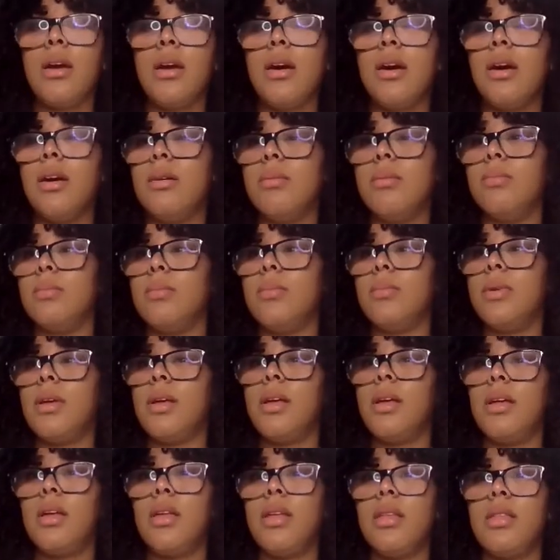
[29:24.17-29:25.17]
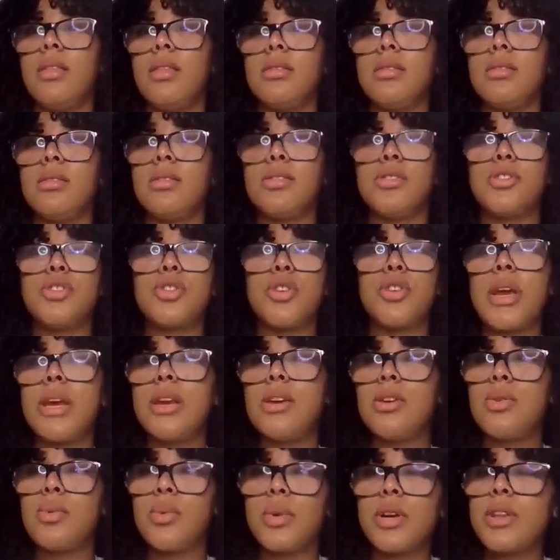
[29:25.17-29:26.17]
The
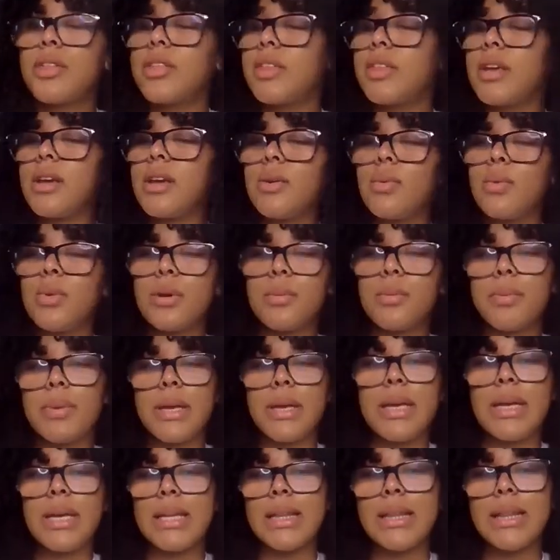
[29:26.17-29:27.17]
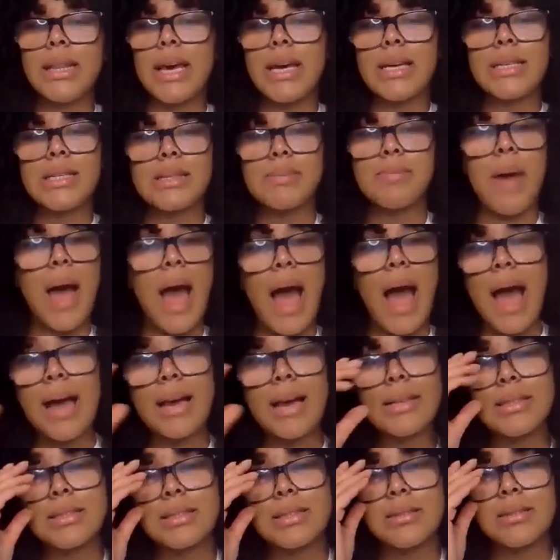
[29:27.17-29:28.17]
train you would think would be less
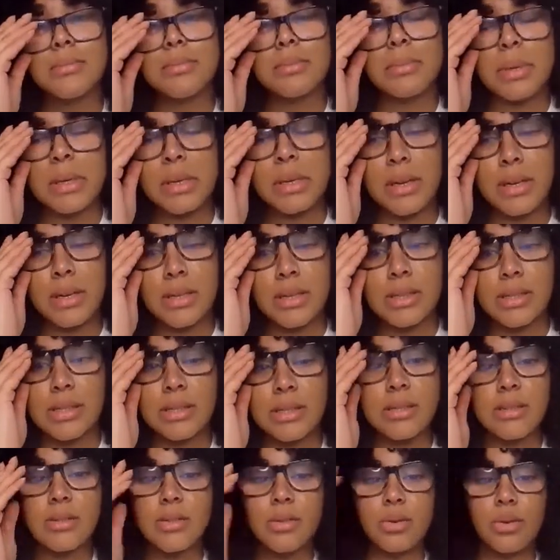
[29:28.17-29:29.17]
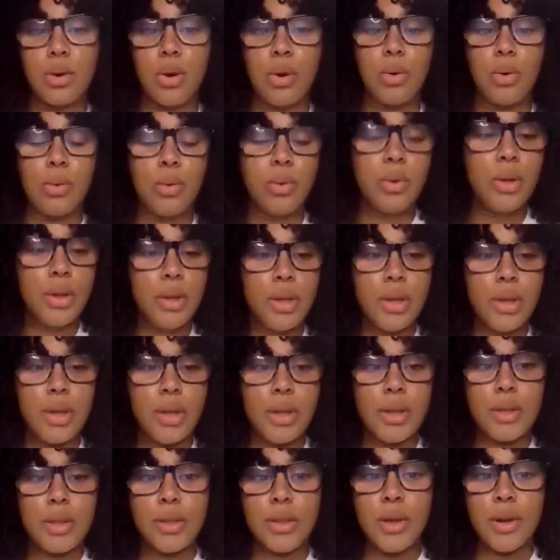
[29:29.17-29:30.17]
packed because,
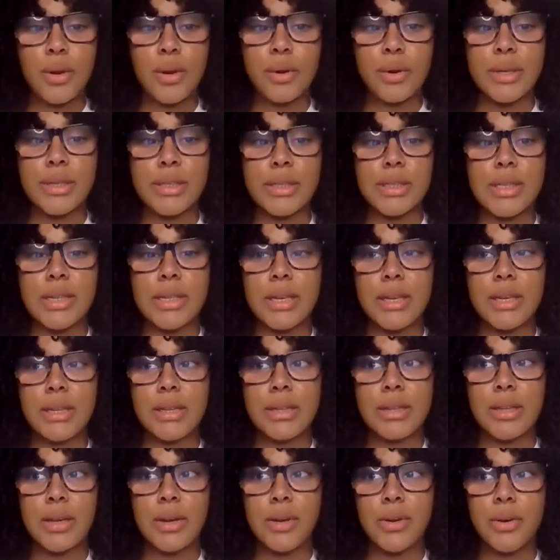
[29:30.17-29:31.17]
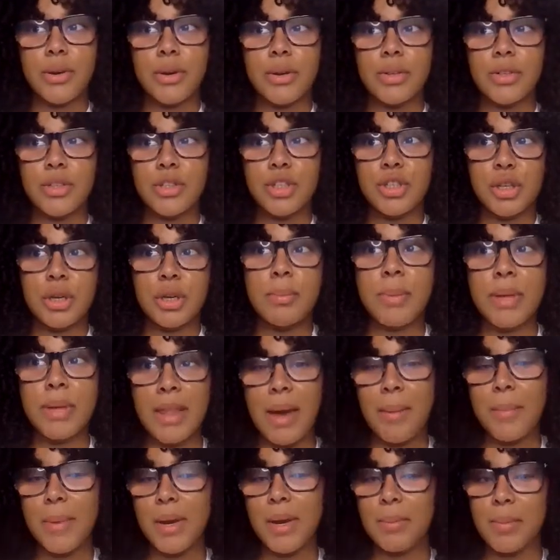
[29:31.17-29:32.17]
there shouldn't be
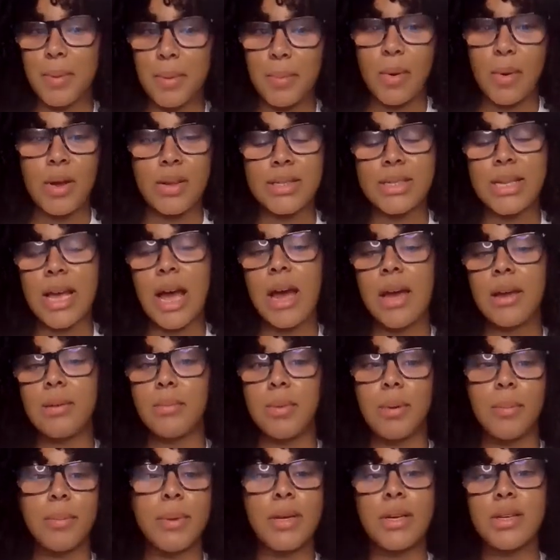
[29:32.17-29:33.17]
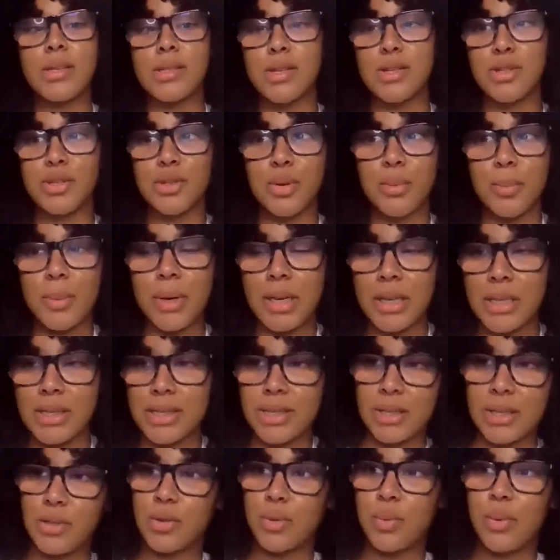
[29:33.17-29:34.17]
that many people outside, but because there's so many
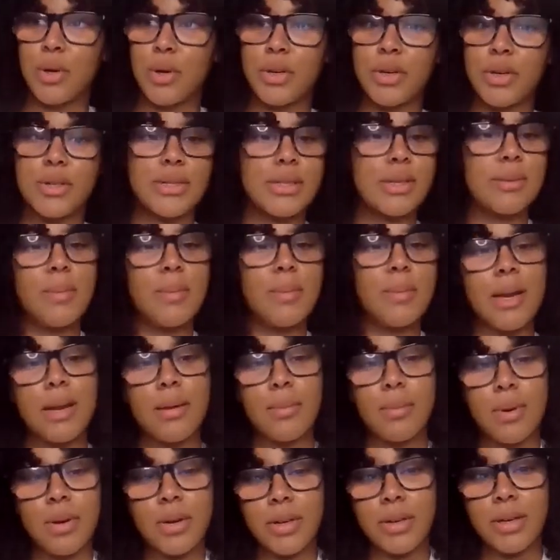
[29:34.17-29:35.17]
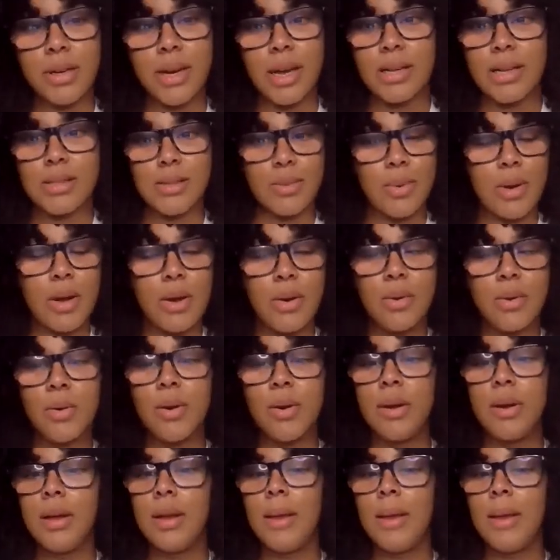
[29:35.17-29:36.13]
essential workers in my neighborhood as well,